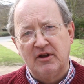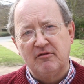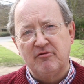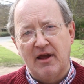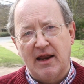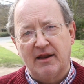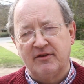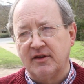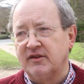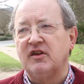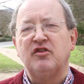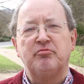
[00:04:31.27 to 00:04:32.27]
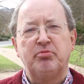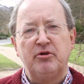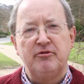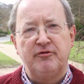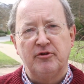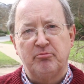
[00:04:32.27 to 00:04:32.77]
reality.
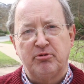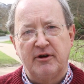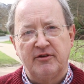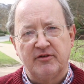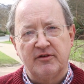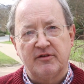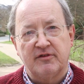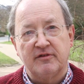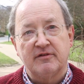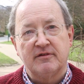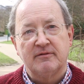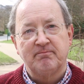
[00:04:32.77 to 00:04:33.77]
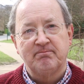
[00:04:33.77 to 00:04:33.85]
Disprove your prejudices.